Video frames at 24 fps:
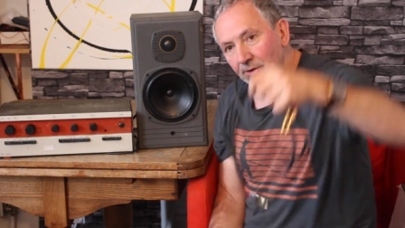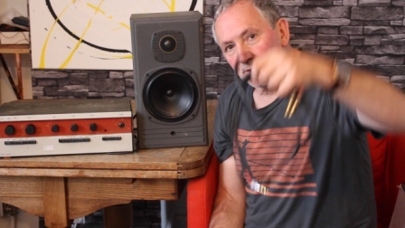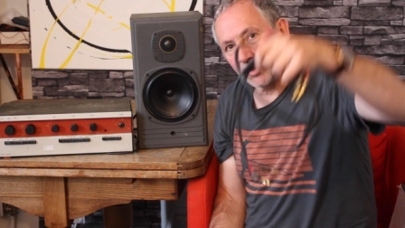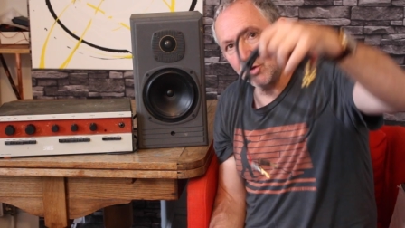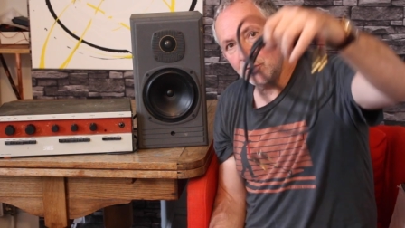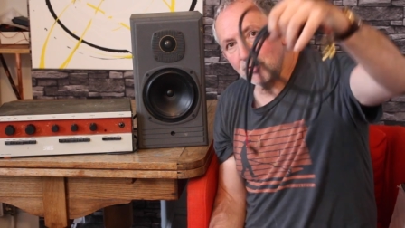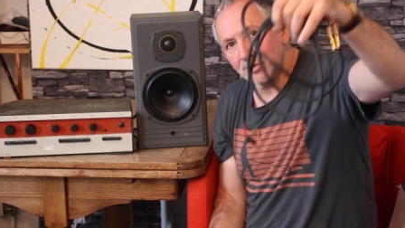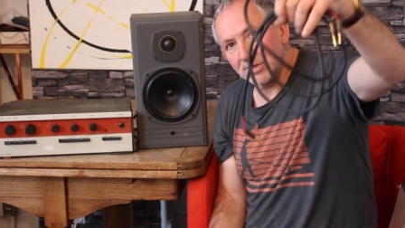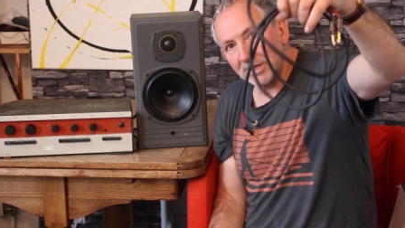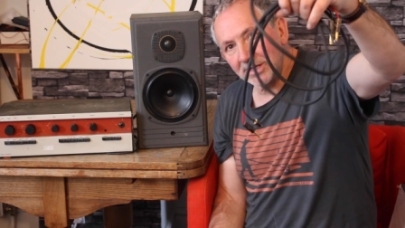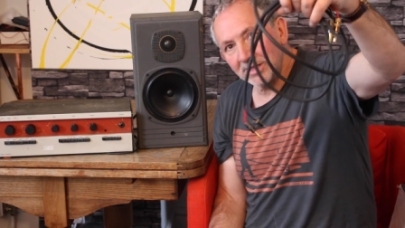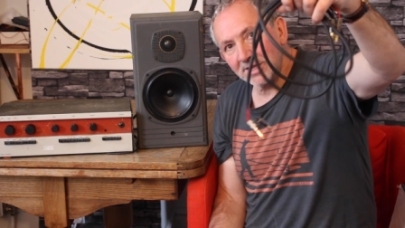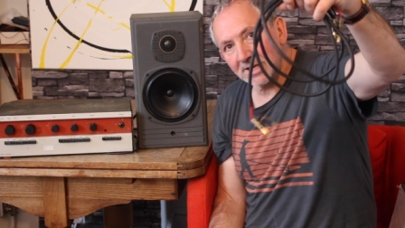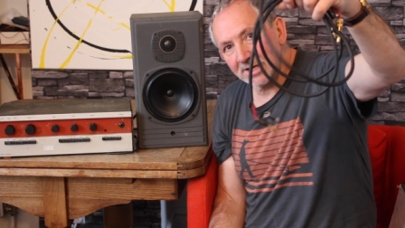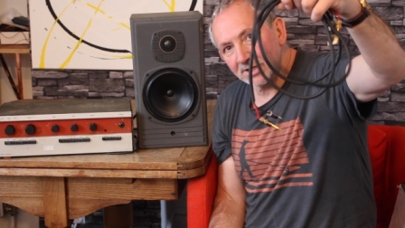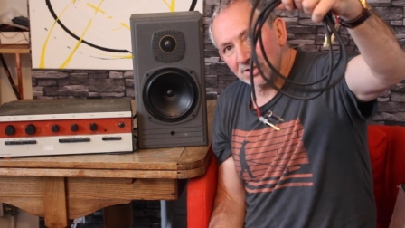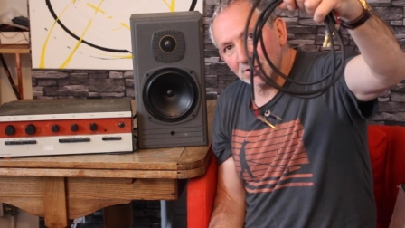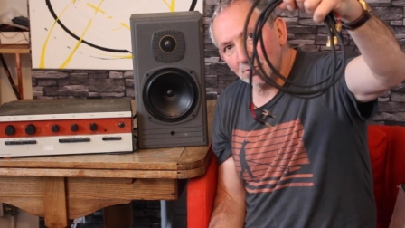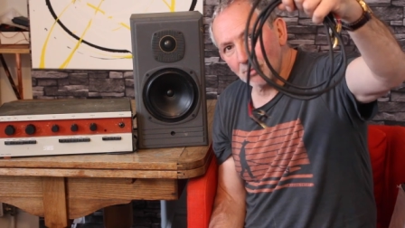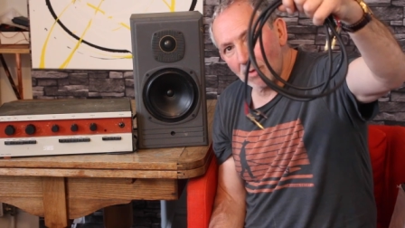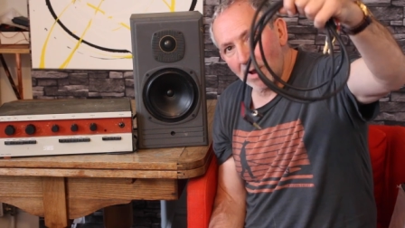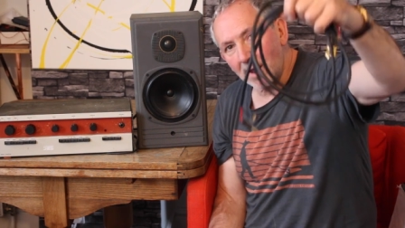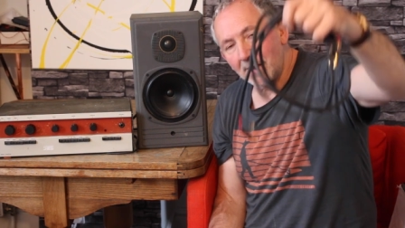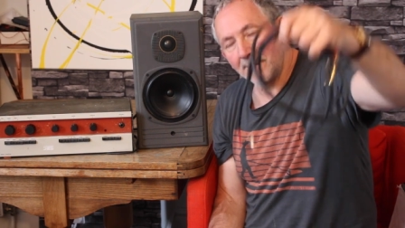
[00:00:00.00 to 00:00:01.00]
using
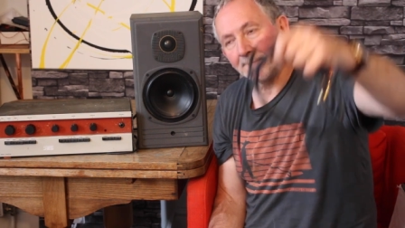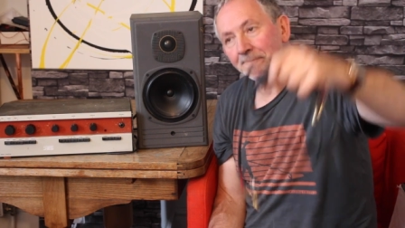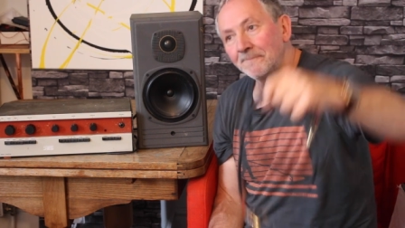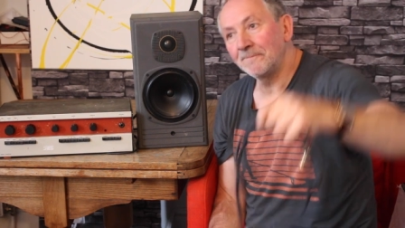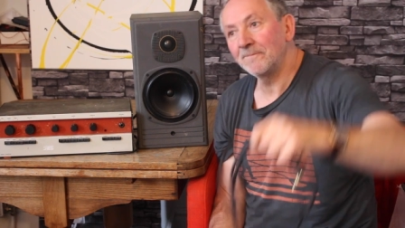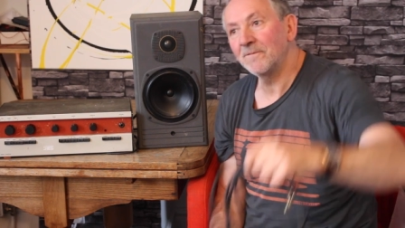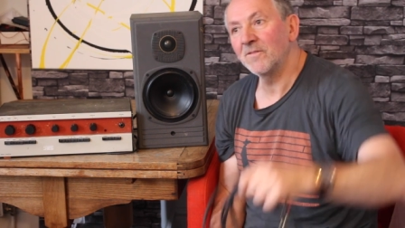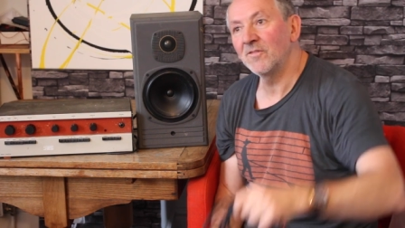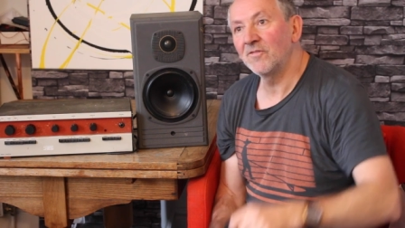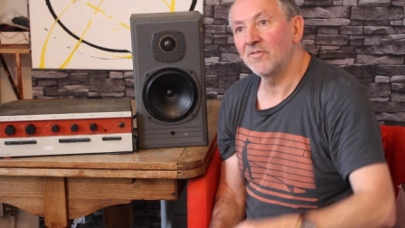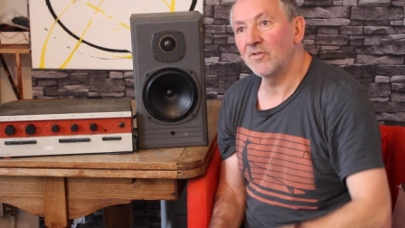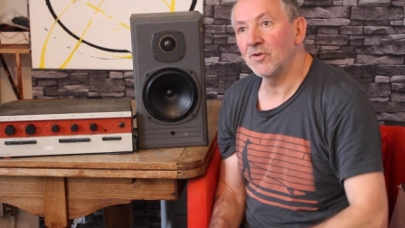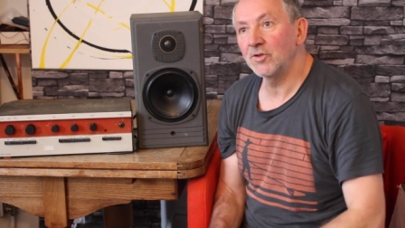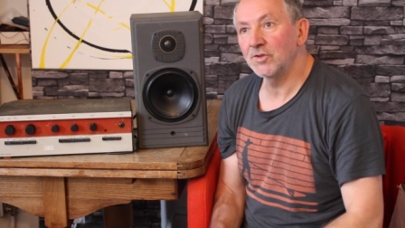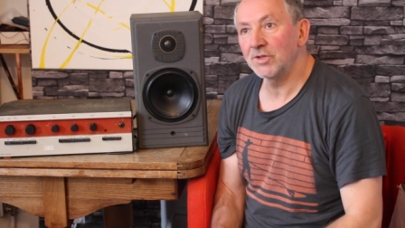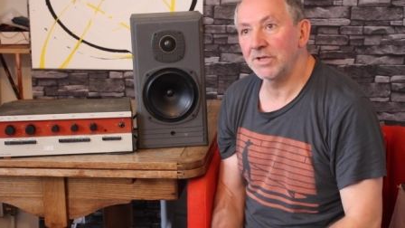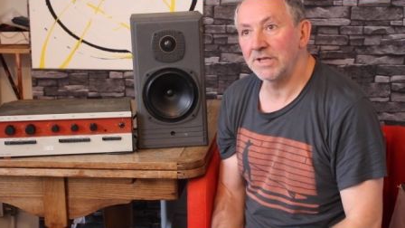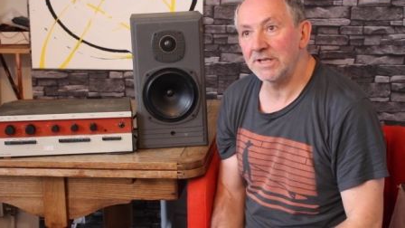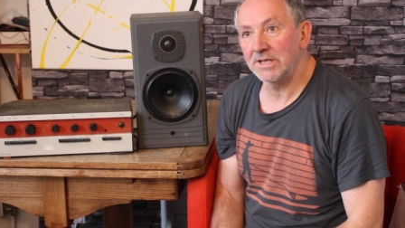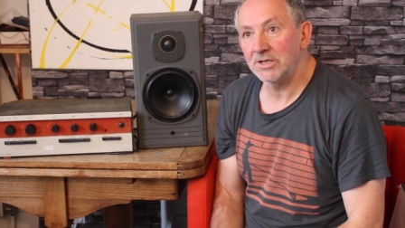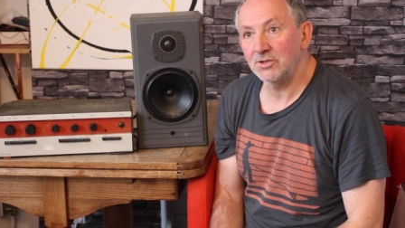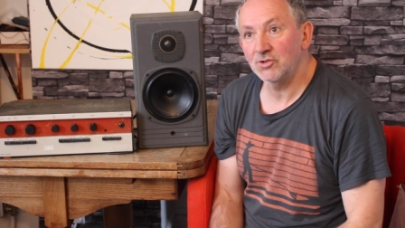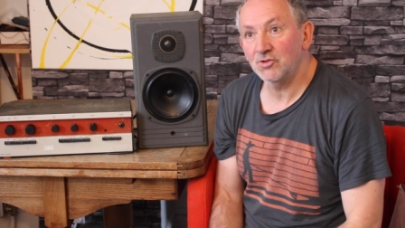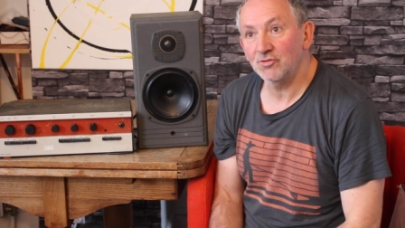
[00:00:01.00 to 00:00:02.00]
this one for
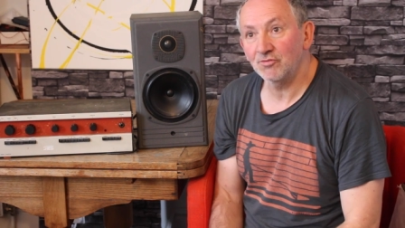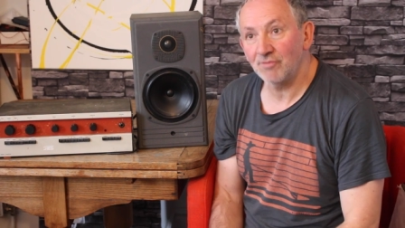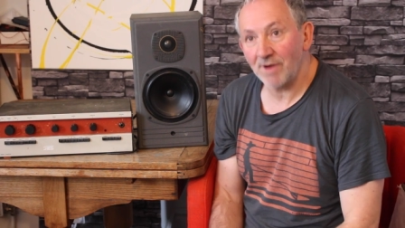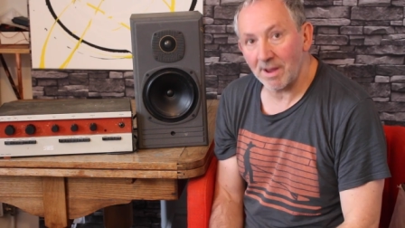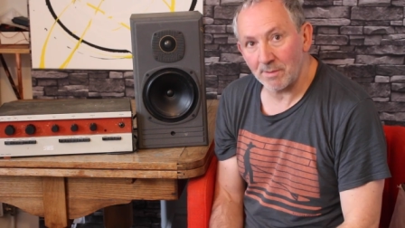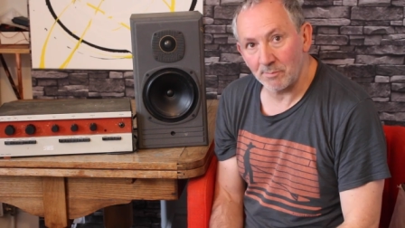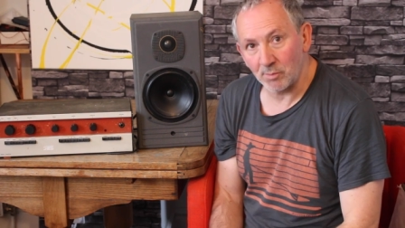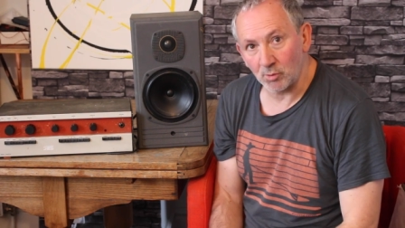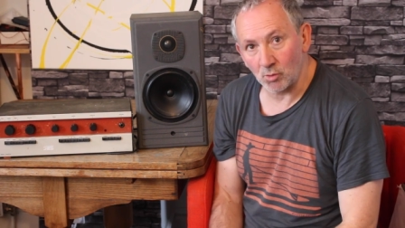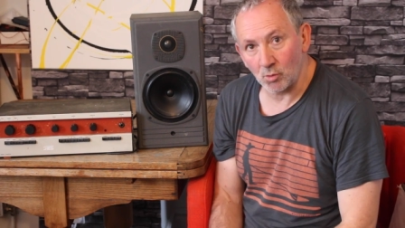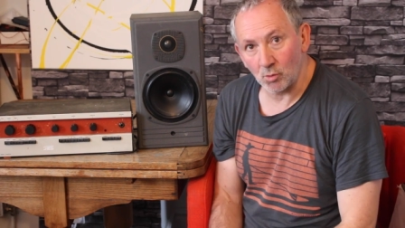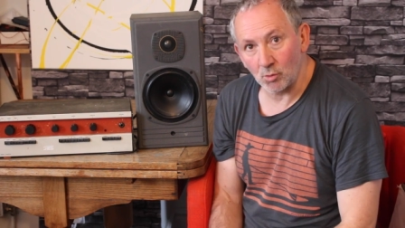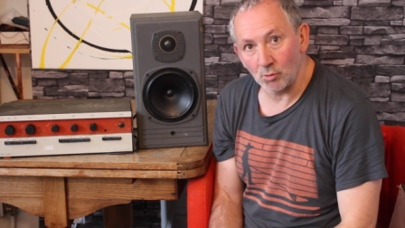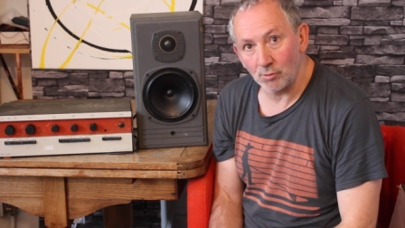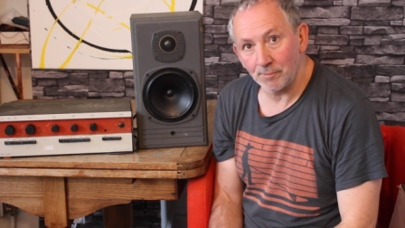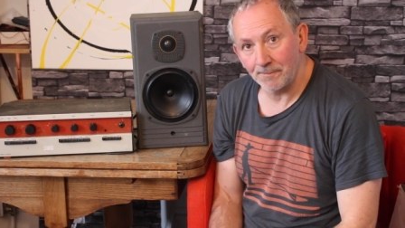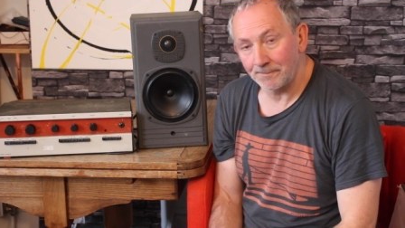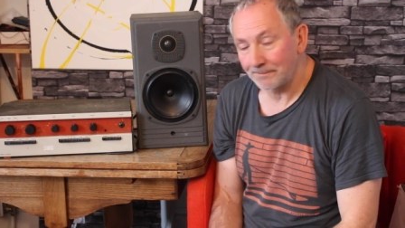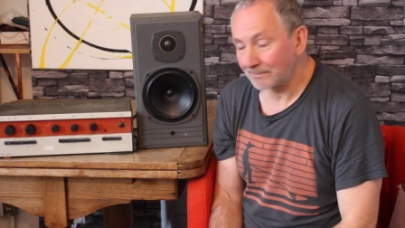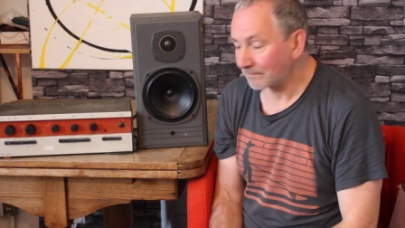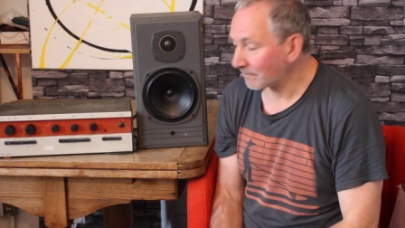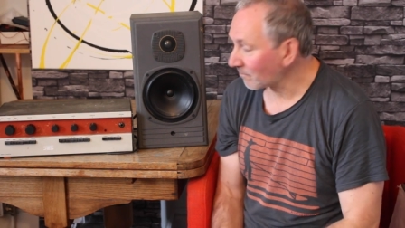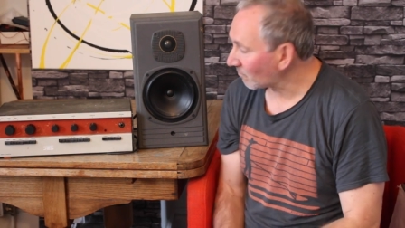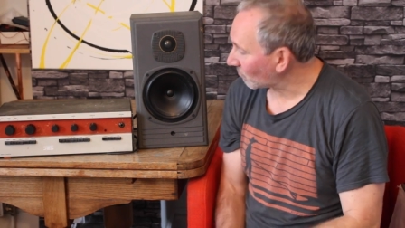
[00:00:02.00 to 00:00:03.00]
the
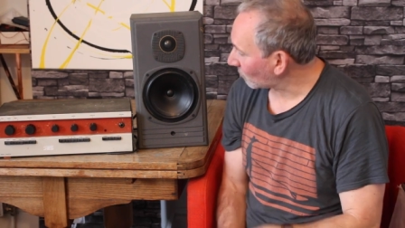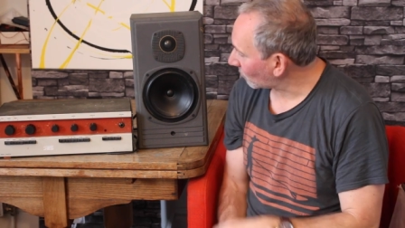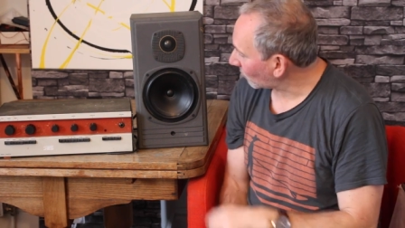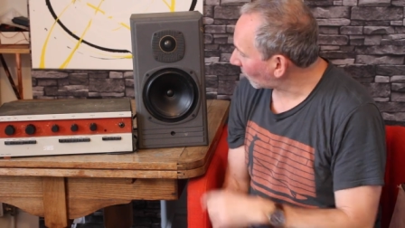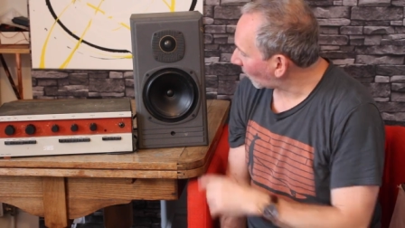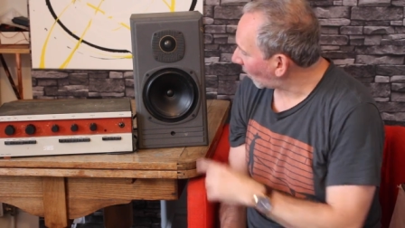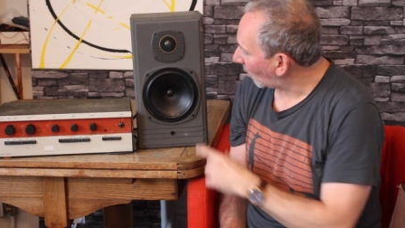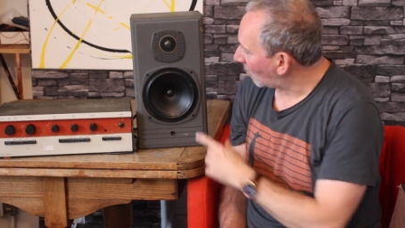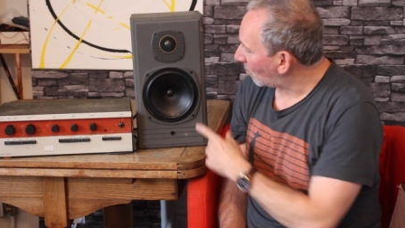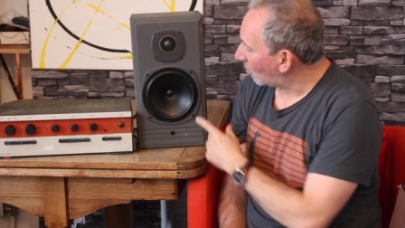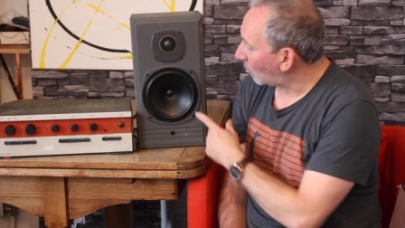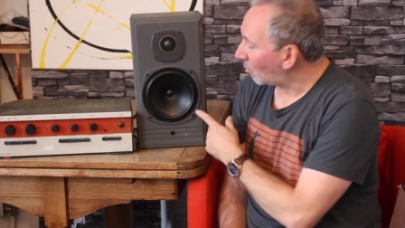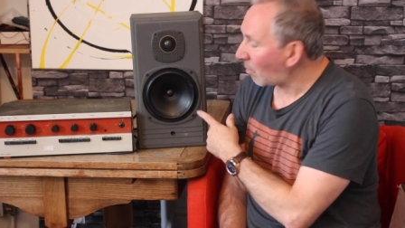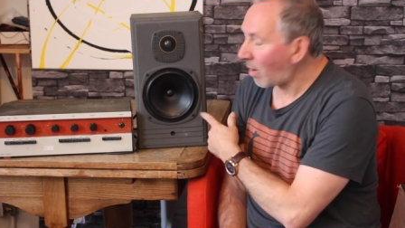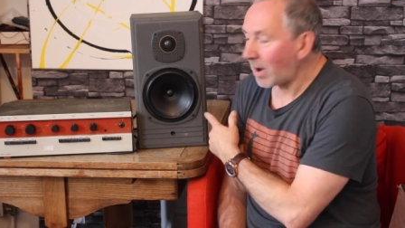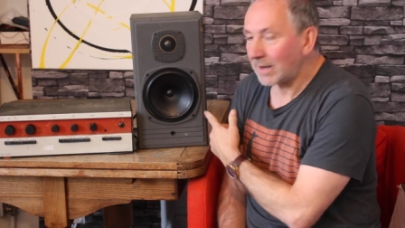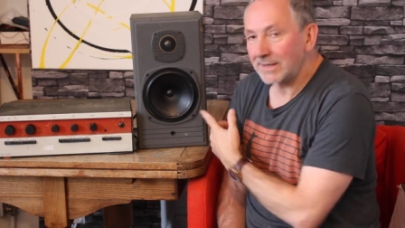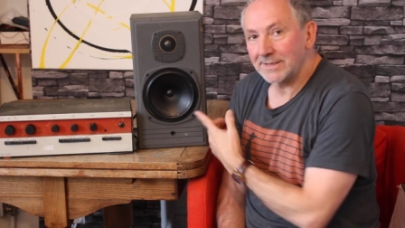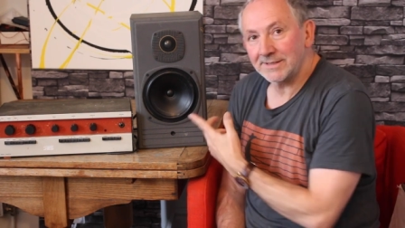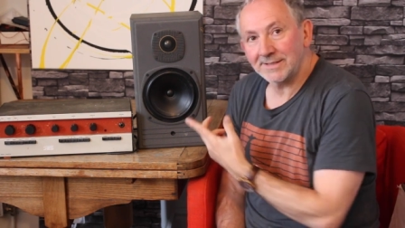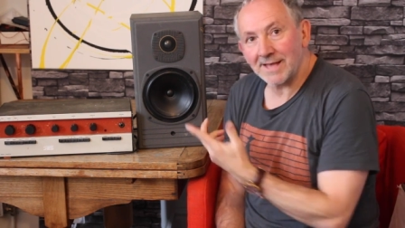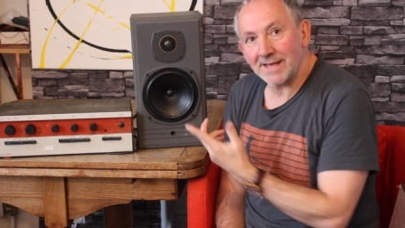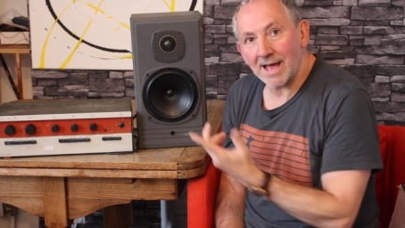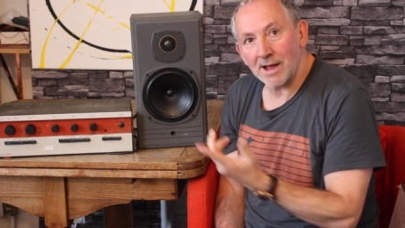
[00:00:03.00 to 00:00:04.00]
treble,
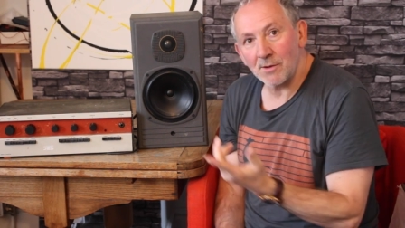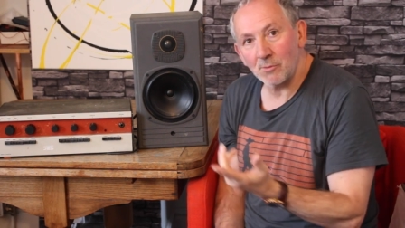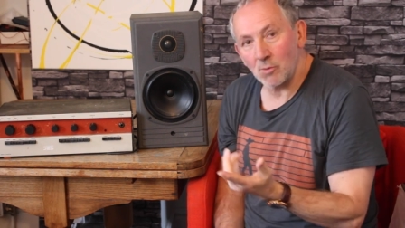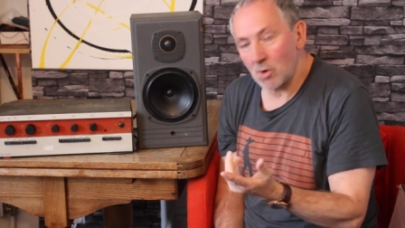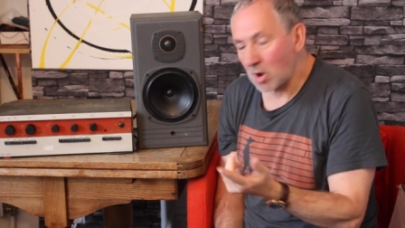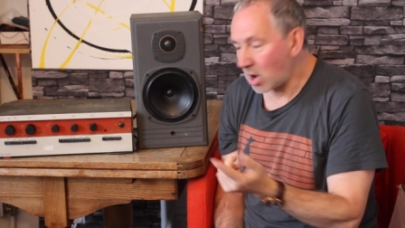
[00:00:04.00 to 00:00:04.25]
why did that